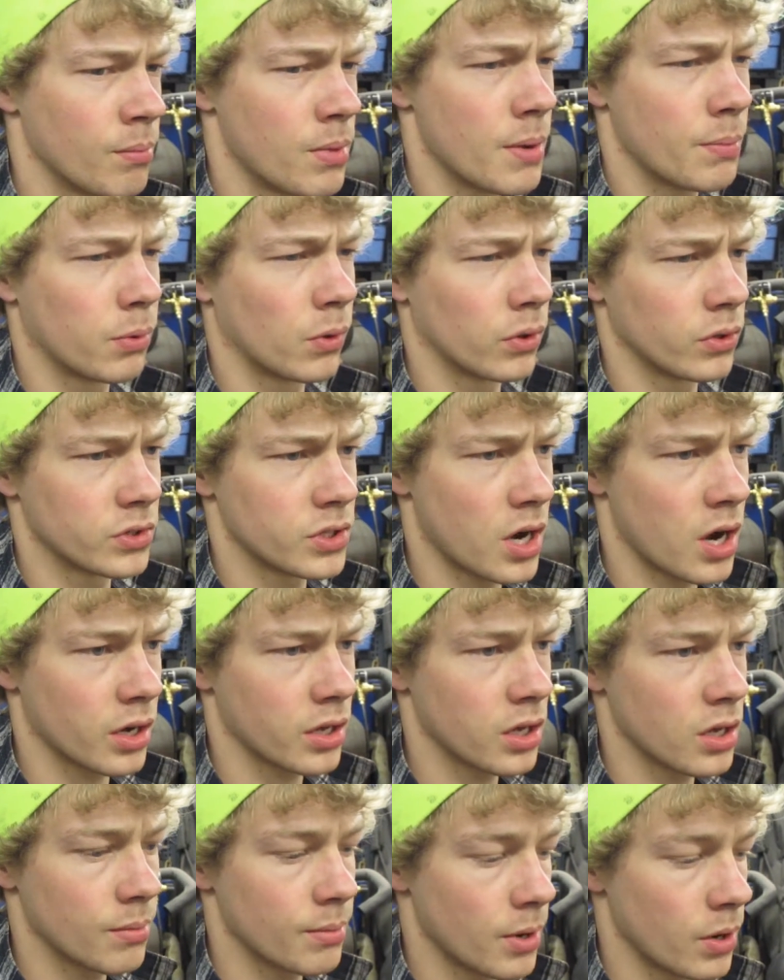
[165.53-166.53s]
People are
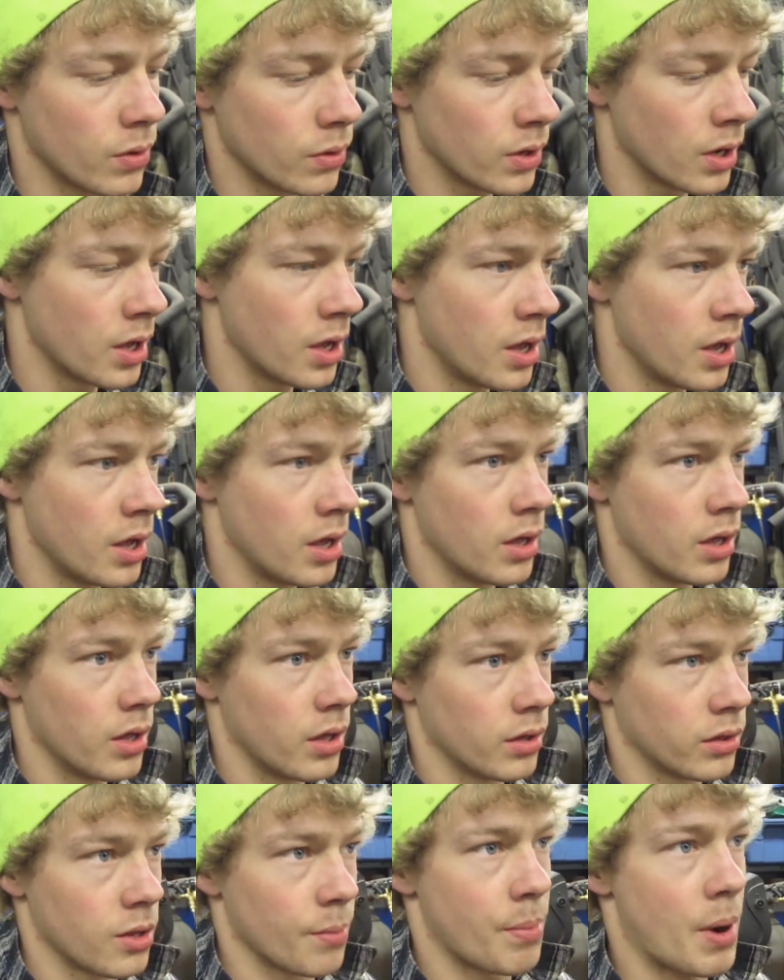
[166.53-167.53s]
talking about
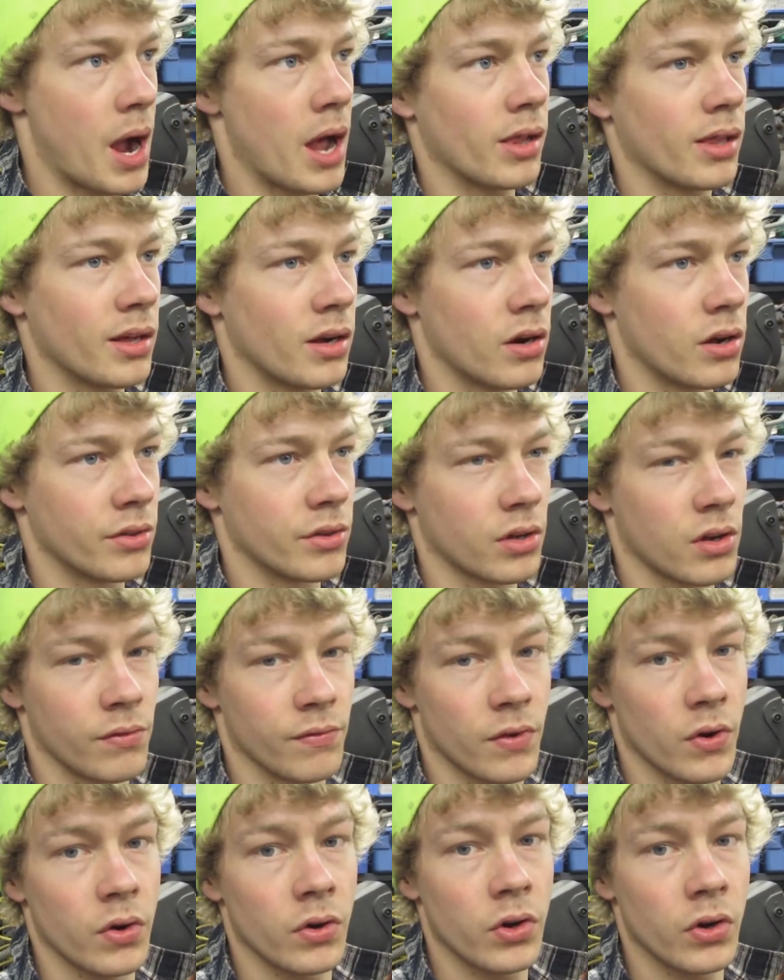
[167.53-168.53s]
the pilot on the
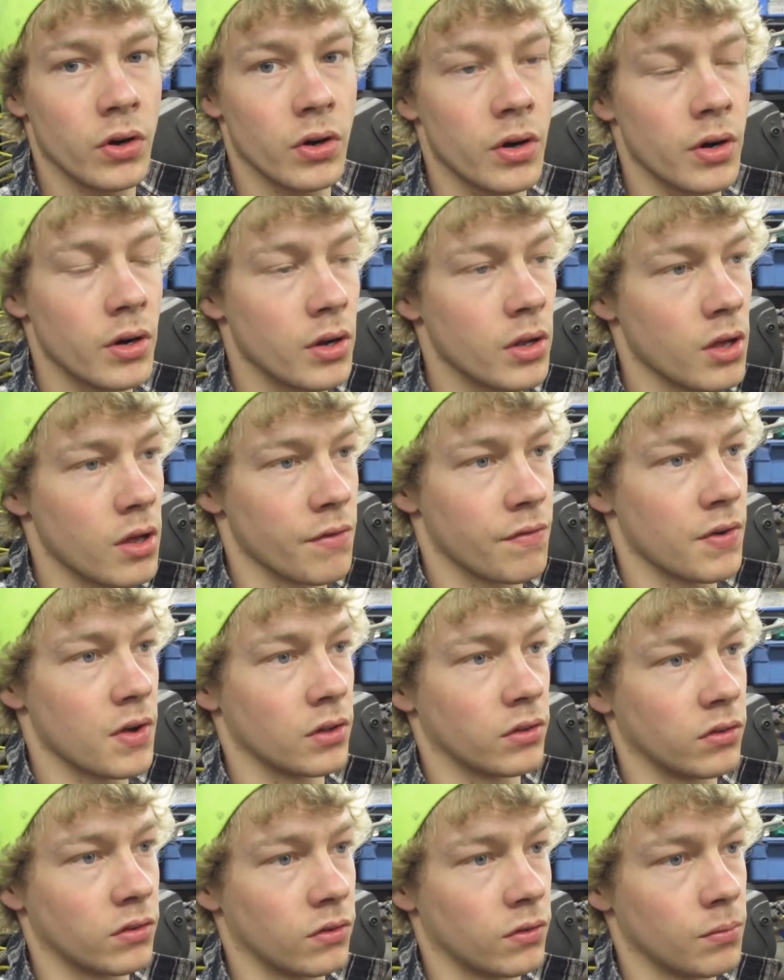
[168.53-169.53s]
converter. If
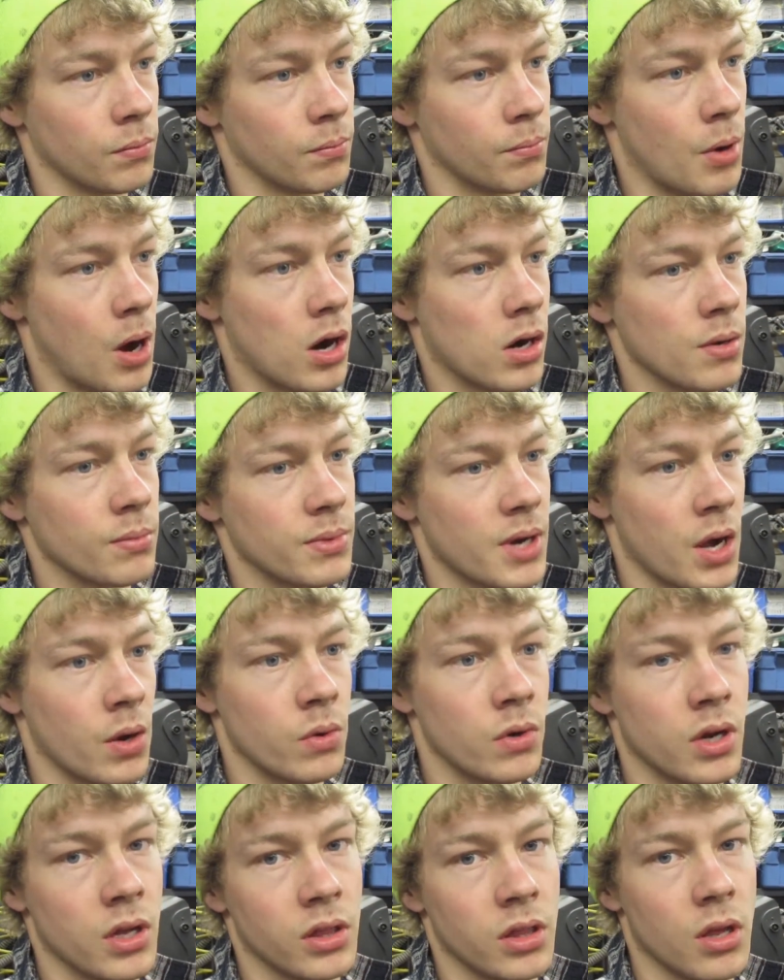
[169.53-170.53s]
it's bottomed
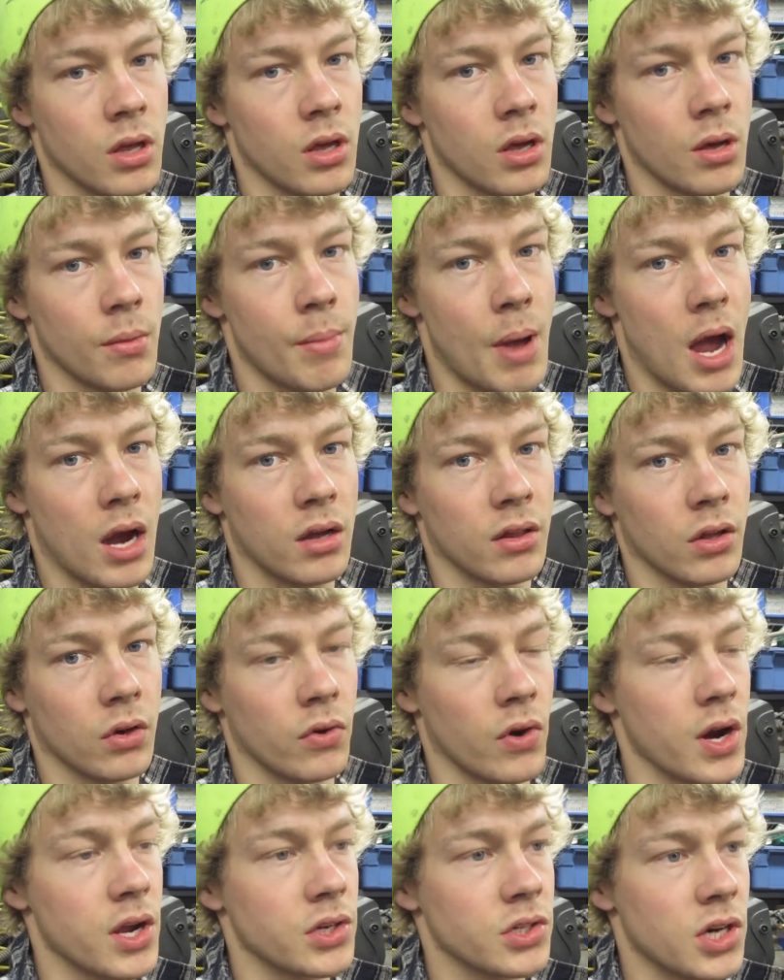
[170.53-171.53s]
out in the back of the
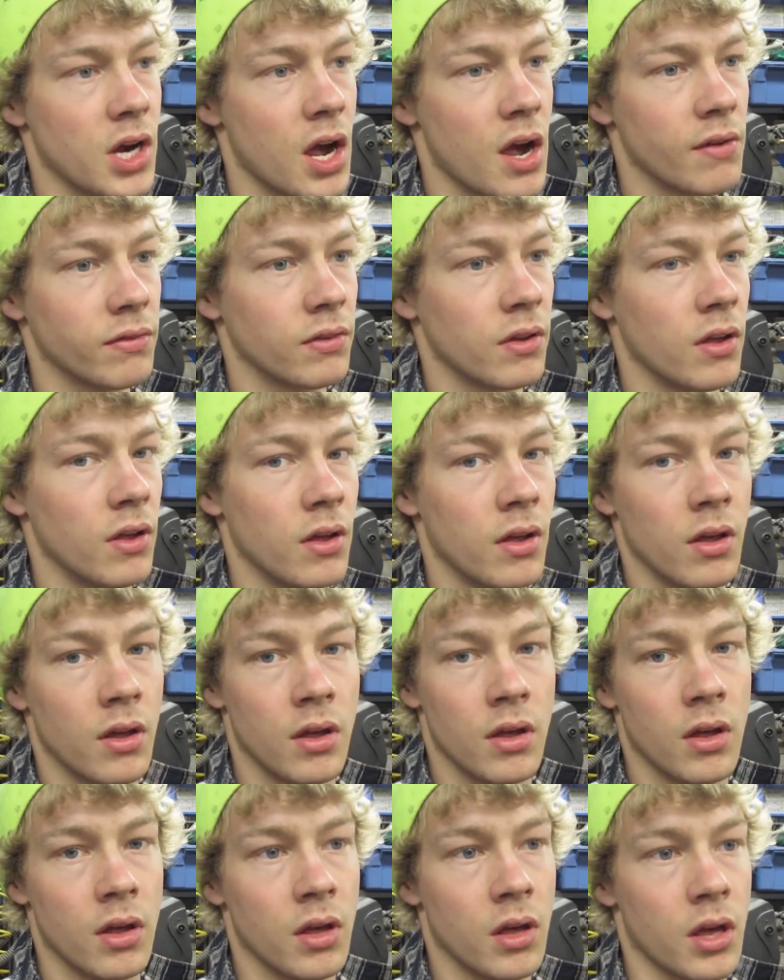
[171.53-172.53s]
crankshaft,
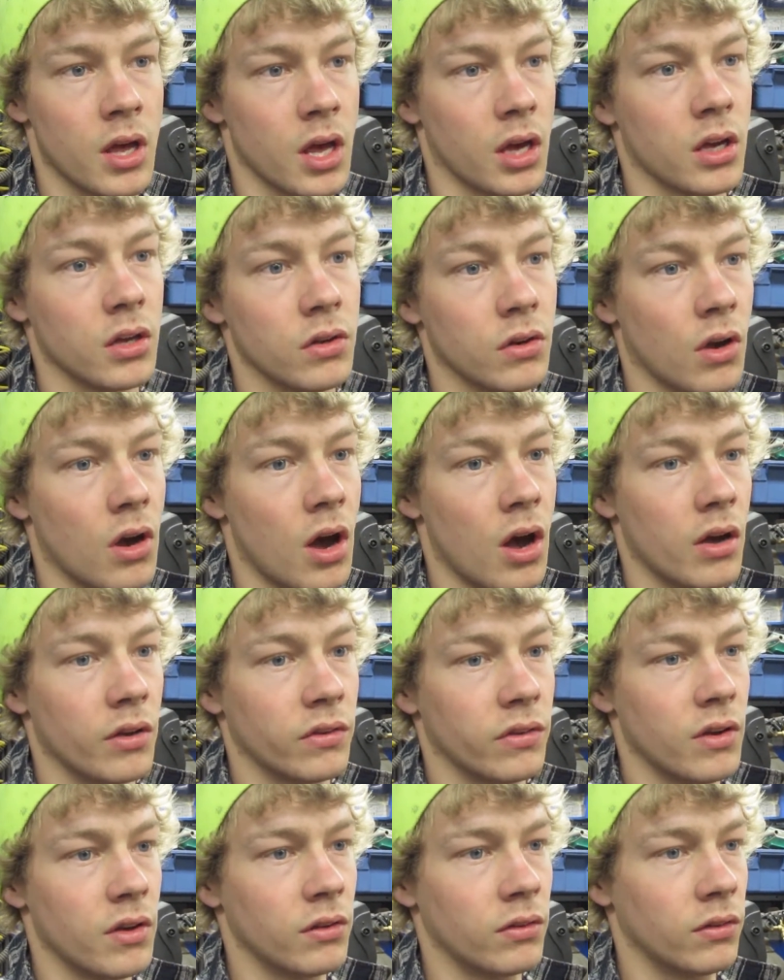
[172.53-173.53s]
it can
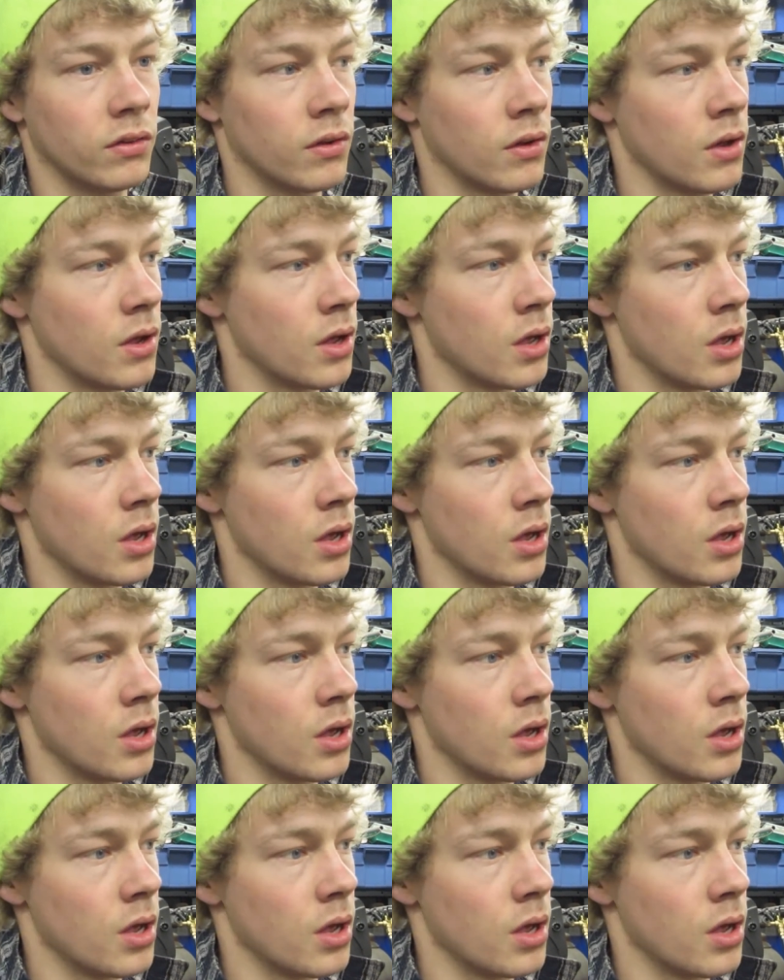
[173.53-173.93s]
cause this.